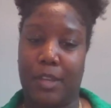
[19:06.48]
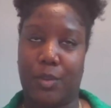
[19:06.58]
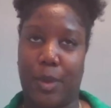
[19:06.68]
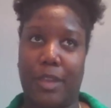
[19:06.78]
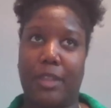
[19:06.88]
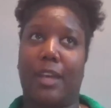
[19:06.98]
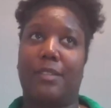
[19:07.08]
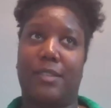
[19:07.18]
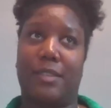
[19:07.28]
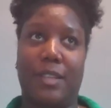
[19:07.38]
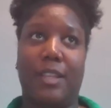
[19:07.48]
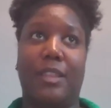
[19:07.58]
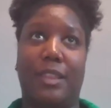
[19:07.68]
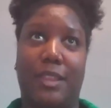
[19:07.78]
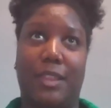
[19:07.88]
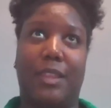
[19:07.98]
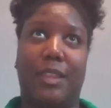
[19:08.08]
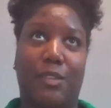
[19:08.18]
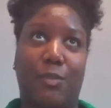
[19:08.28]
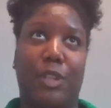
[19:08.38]
So I think that's
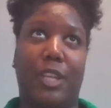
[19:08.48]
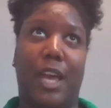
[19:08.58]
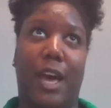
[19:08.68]
really